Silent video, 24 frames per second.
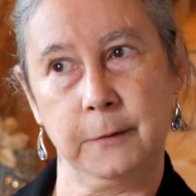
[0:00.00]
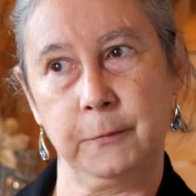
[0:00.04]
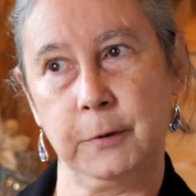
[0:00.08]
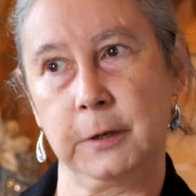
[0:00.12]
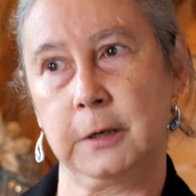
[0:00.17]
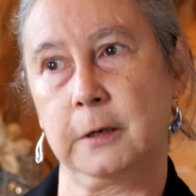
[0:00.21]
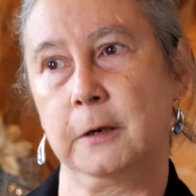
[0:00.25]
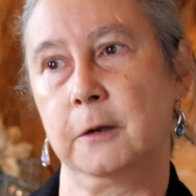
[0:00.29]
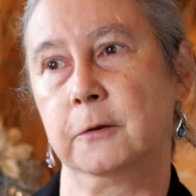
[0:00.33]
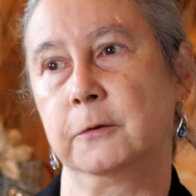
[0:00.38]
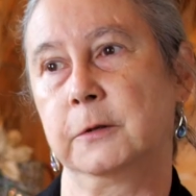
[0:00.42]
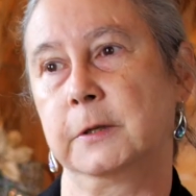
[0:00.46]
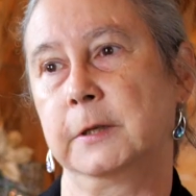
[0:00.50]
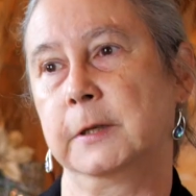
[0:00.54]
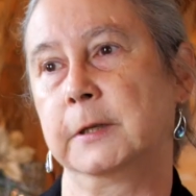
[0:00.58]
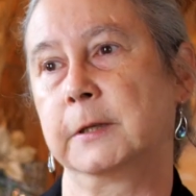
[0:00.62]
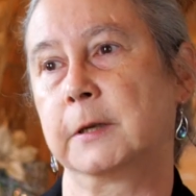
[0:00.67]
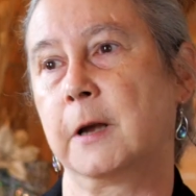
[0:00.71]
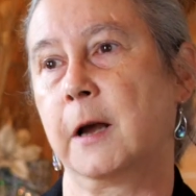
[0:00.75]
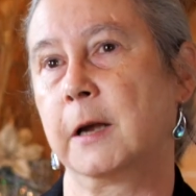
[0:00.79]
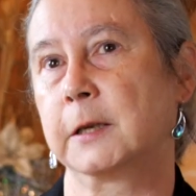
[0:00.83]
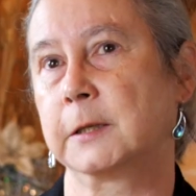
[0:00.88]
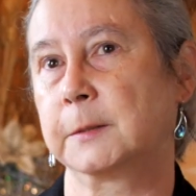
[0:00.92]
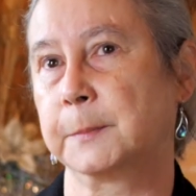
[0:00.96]
would close this
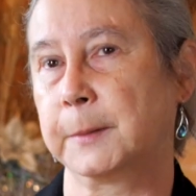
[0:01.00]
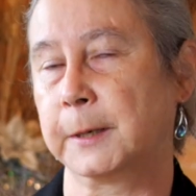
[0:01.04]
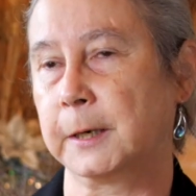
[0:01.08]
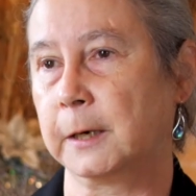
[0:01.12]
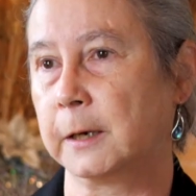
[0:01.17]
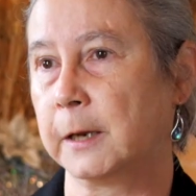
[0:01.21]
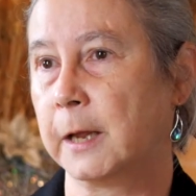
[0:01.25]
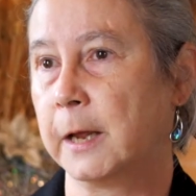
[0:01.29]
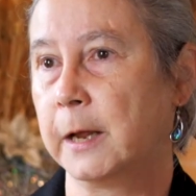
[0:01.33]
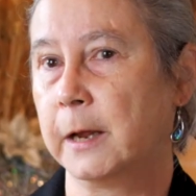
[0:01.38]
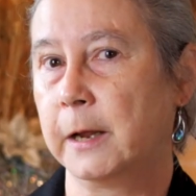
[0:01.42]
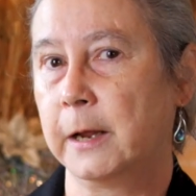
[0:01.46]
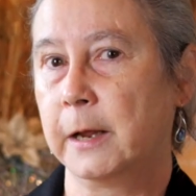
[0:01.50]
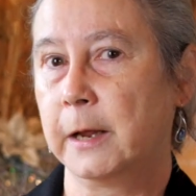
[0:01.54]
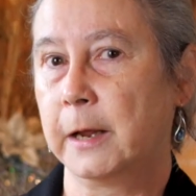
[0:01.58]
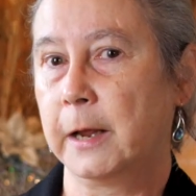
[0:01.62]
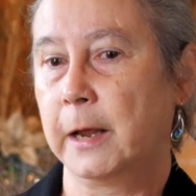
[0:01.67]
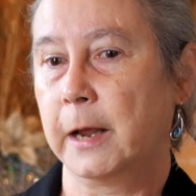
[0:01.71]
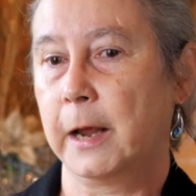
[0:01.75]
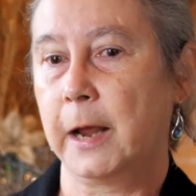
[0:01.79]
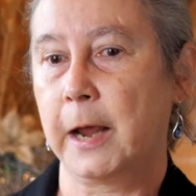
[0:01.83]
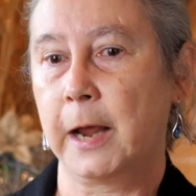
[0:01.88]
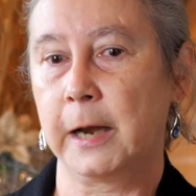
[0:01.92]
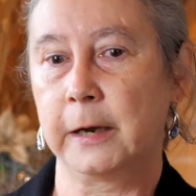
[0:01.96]
hospital.
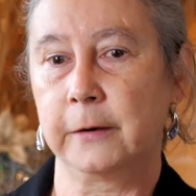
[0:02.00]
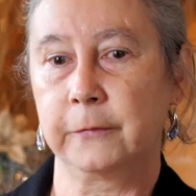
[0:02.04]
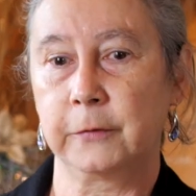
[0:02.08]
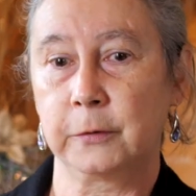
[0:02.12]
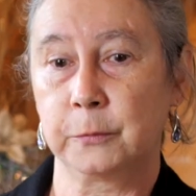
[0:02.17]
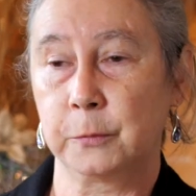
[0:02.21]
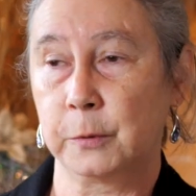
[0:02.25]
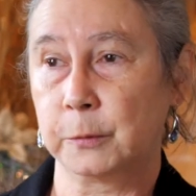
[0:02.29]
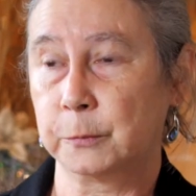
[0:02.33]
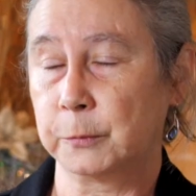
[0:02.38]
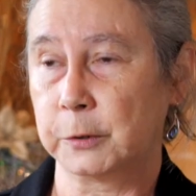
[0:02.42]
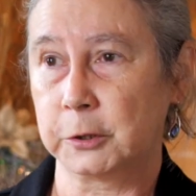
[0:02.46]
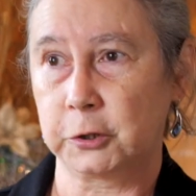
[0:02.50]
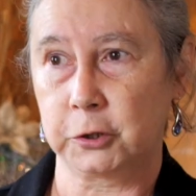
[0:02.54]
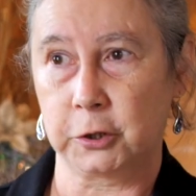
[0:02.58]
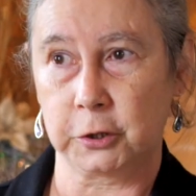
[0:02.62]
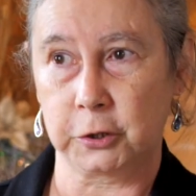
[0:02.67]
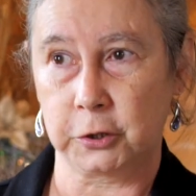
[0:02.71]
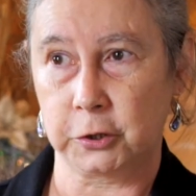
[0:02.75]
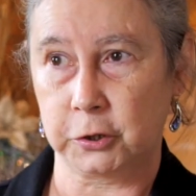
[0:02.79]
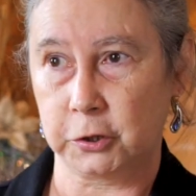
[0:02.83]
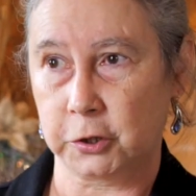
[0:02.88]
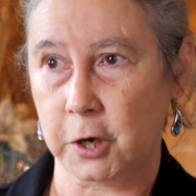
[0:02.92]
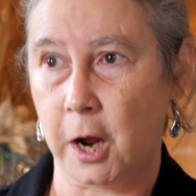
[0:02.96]
And everyone was
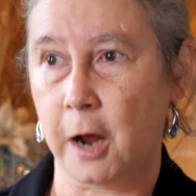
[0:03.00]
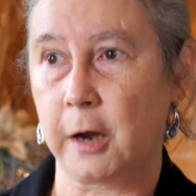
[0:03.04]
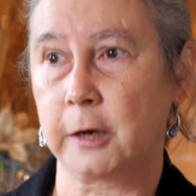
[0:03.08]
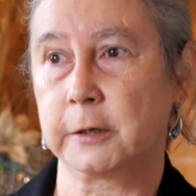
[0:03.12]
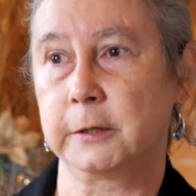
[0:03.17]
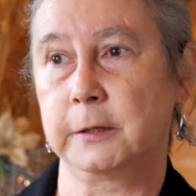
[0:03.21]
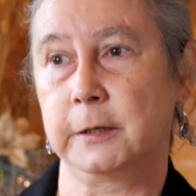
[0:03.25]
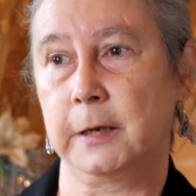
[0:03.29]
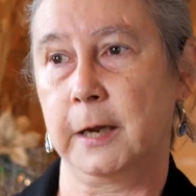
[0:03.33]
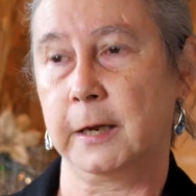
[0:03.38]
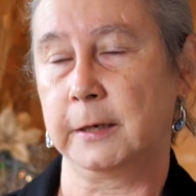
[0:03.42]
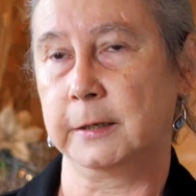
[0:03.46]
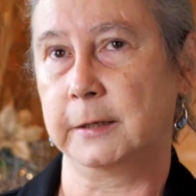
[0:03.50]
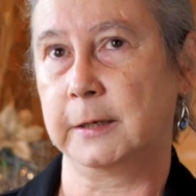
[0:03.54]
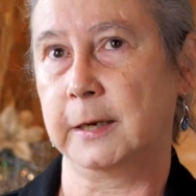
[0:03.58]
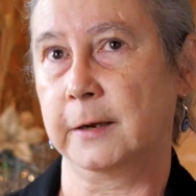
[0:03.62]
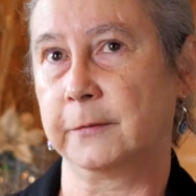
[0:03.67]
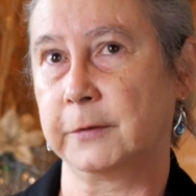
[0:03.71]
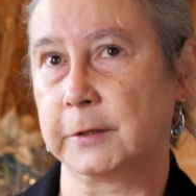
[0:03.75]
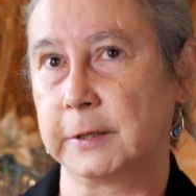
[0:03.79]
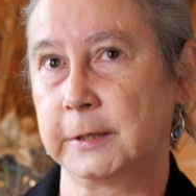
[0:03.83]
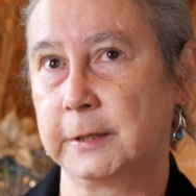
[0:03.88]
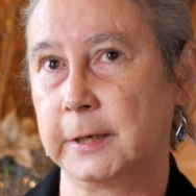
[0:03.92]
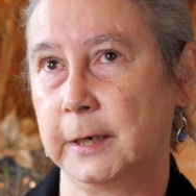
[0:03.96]
just shocked and
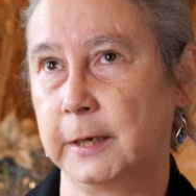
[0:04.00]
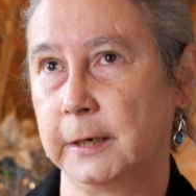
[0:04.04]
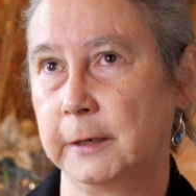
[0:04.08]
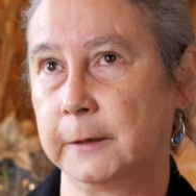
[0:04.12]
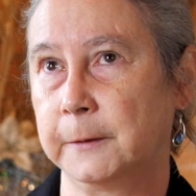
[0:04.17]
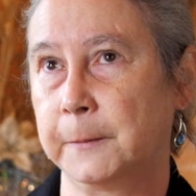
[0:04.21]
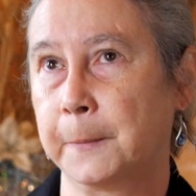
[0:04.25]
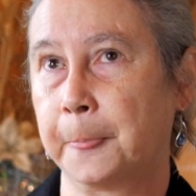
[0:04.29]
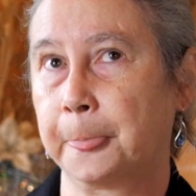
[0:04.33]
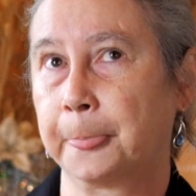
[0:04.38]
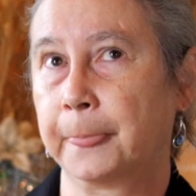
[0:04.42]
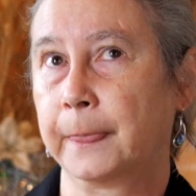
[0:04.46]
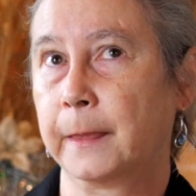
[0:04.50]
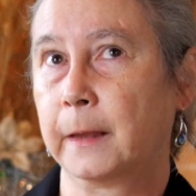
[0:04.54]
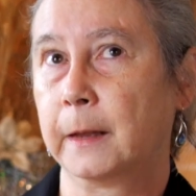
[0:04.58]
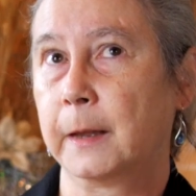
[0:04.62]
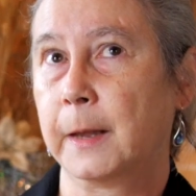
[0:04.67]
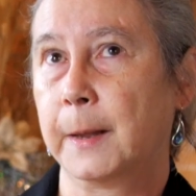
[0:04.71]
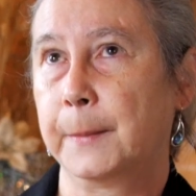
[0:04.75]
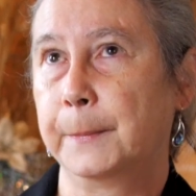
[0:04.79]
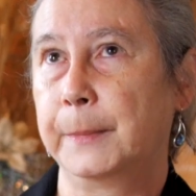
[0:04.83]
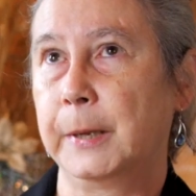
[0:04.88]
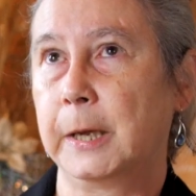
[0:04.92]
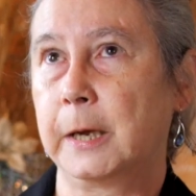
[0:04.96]
devastated
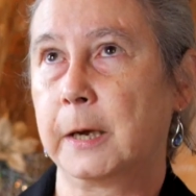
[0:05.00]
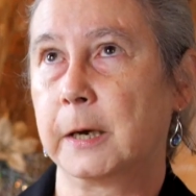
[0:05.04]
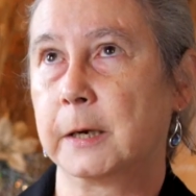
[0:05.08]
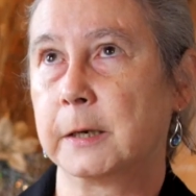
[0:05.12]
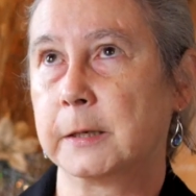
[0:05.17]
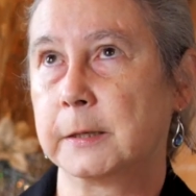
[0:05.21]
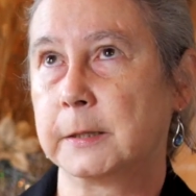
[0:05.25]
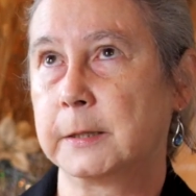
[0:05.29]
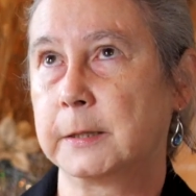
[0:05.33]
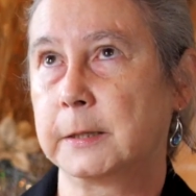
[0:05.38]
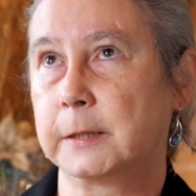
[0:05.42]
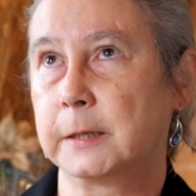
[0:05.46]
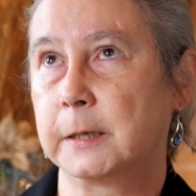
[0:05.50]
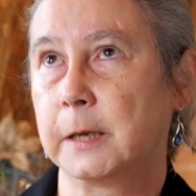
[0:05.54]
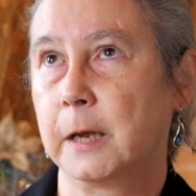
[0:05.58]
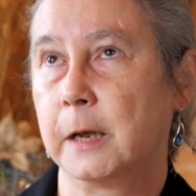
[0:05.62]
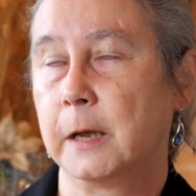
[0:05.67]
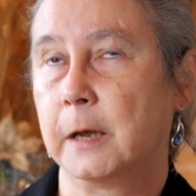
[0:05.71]
because